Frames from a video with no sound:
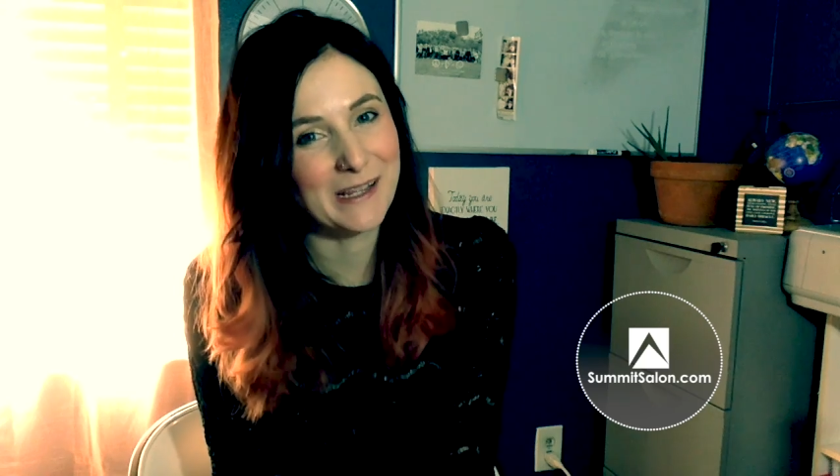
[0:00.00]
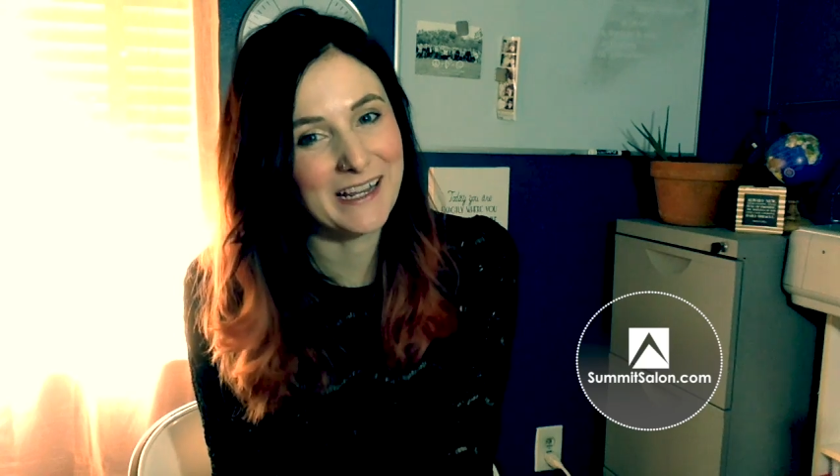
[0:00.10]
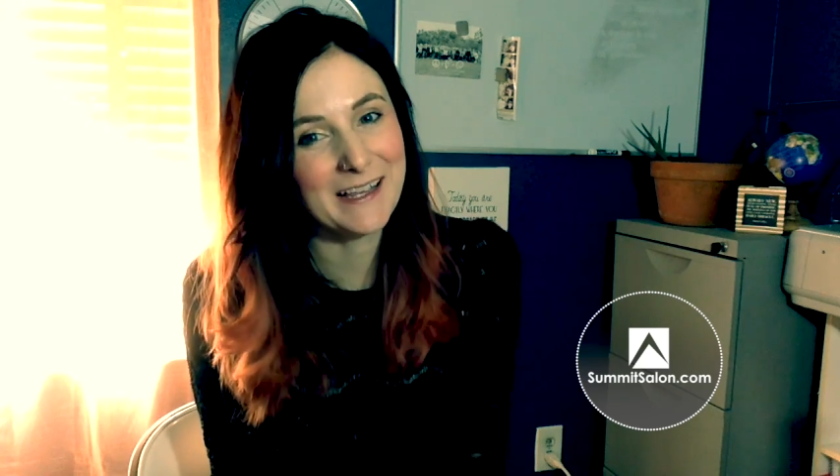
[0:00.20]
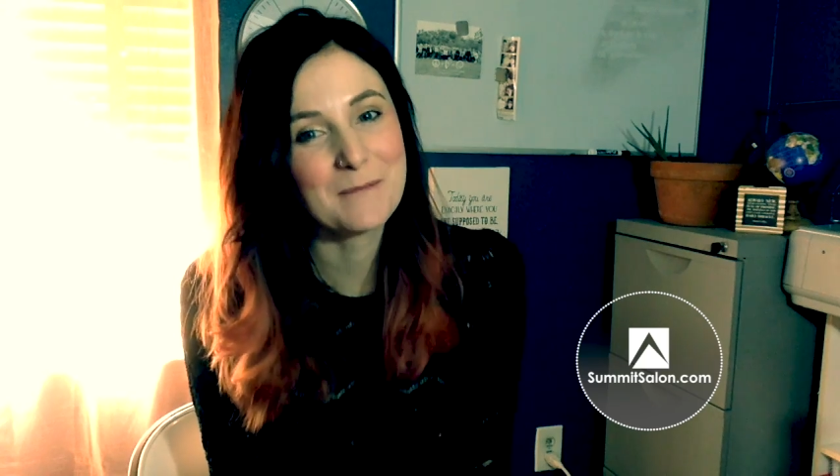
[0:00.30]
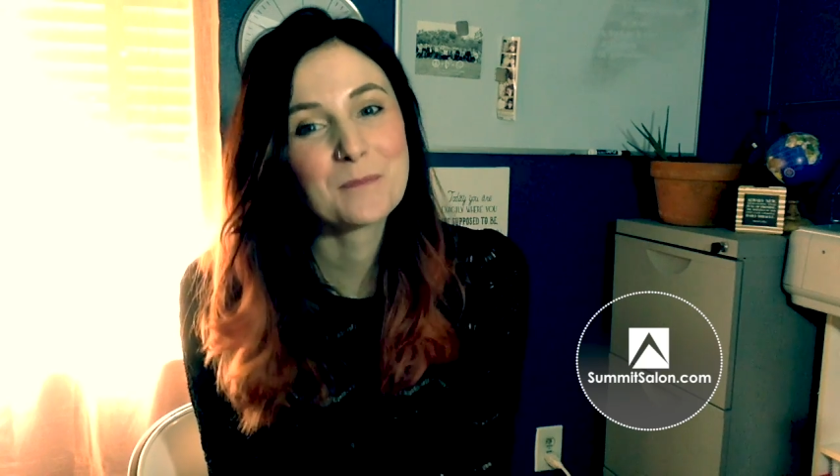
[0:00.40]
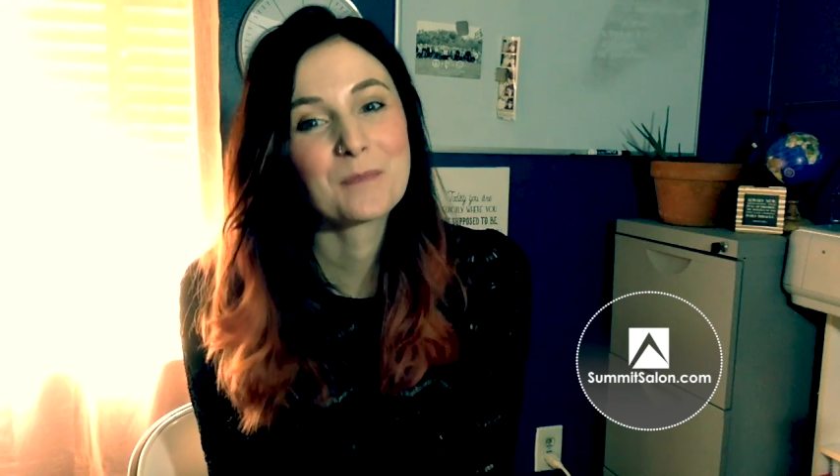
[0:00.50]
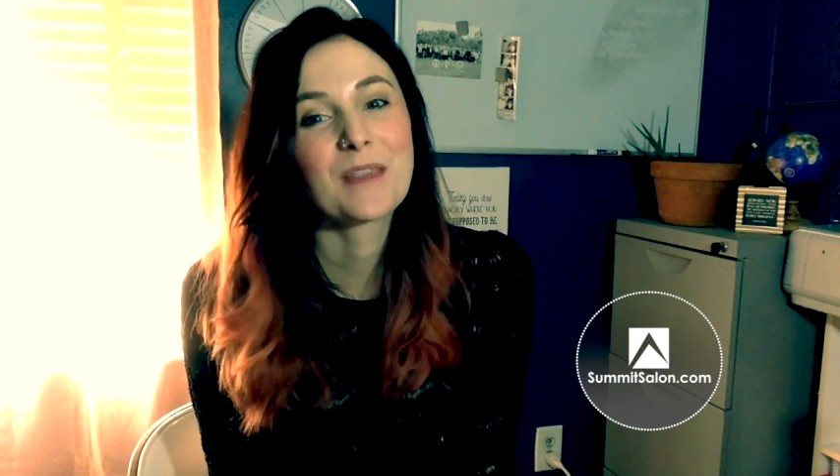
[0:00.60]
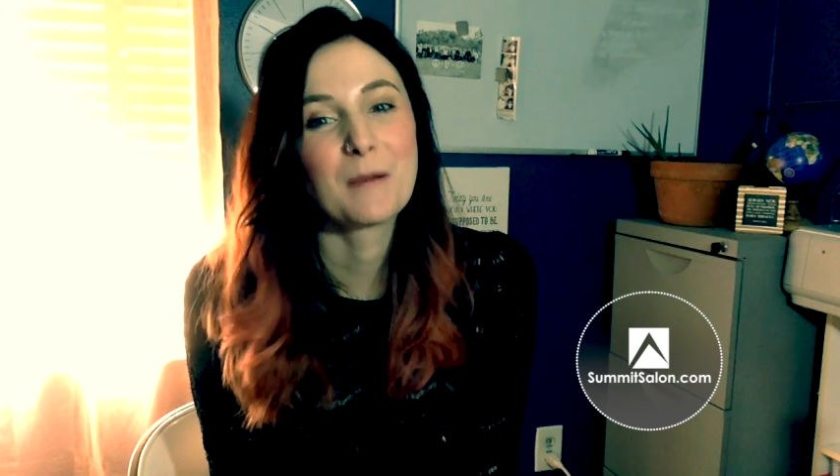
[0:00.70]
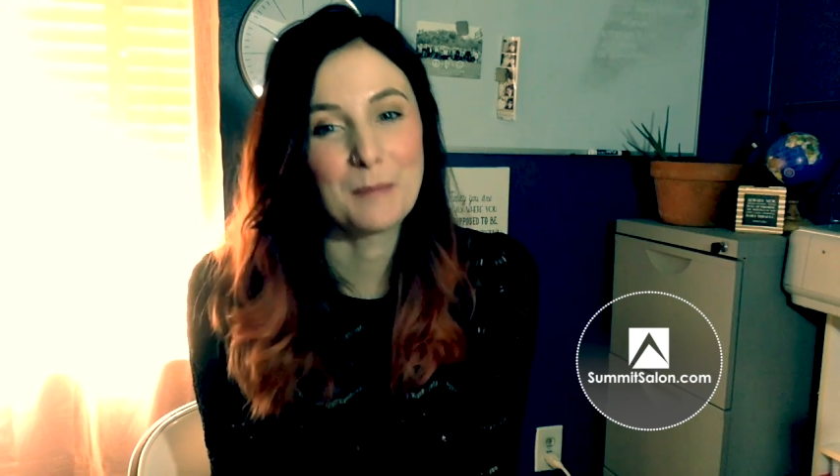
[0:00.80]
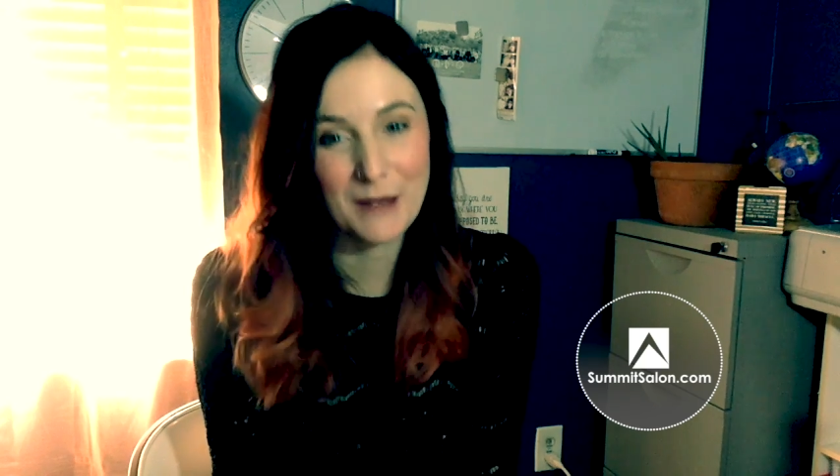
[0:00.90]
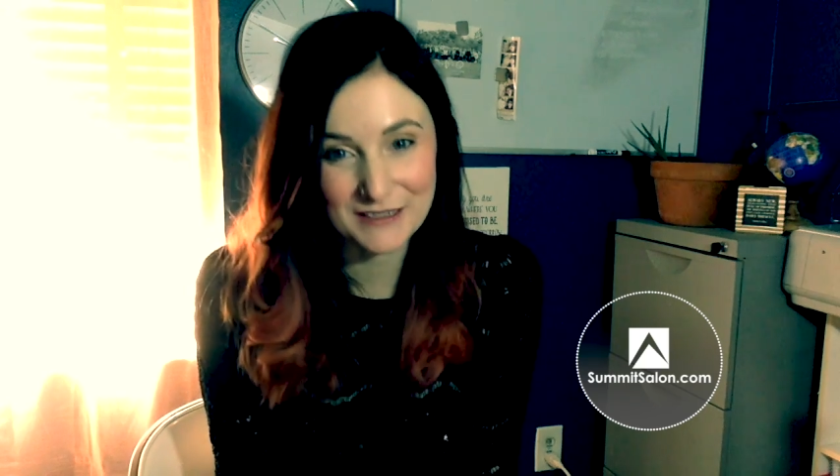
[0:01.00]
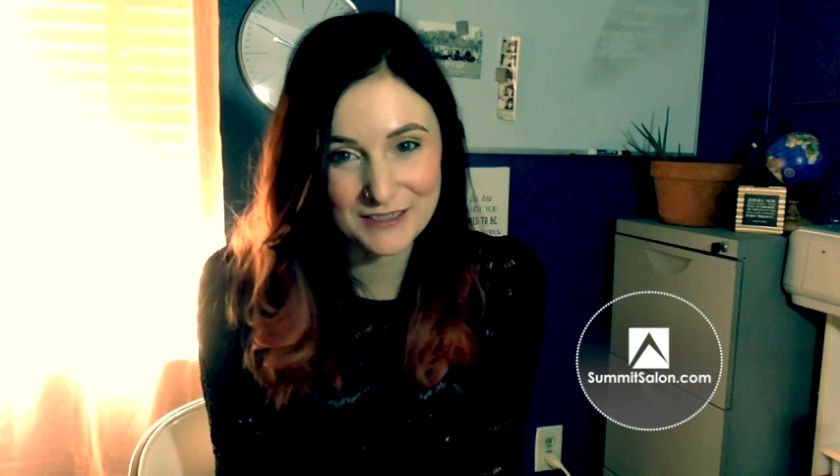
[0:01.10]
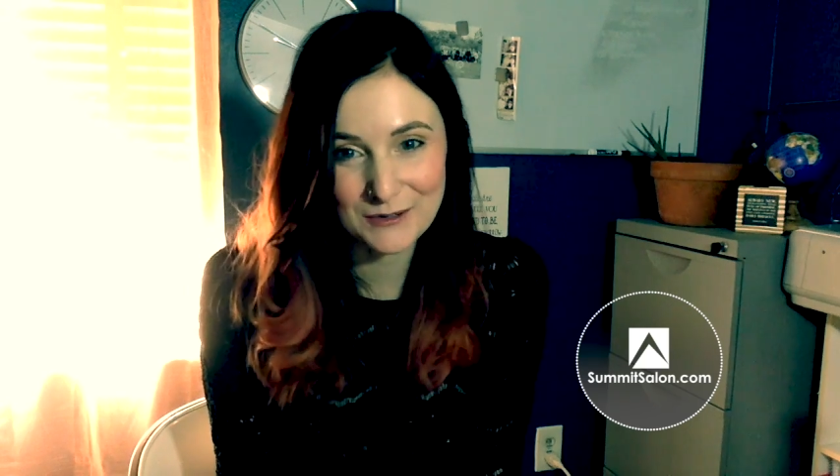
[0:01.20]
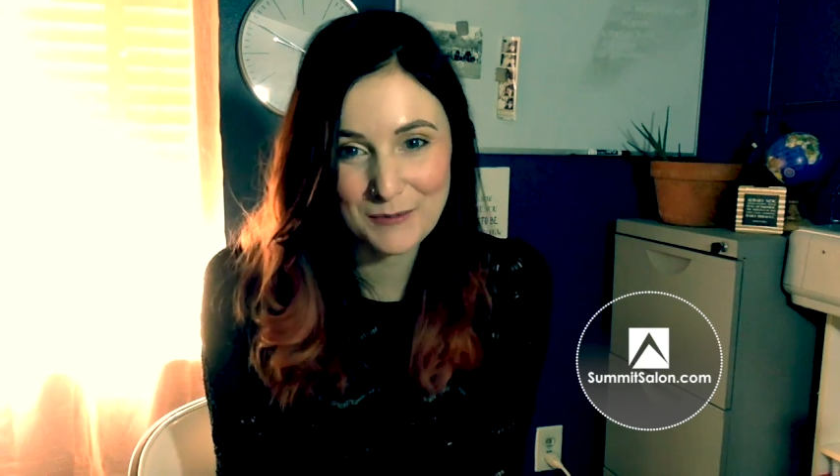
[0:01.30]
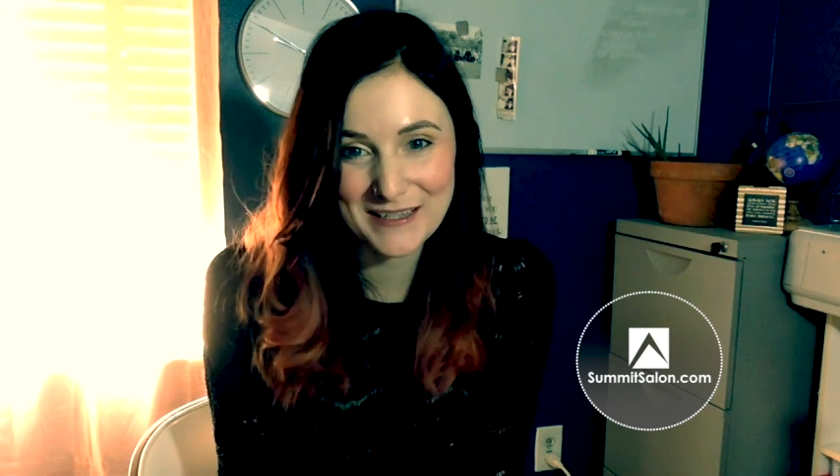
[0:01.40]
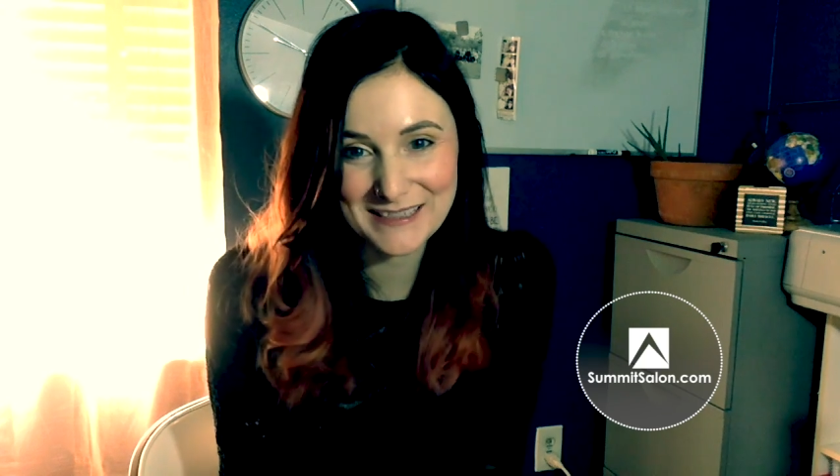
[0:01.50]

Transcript: Minute, brought to you by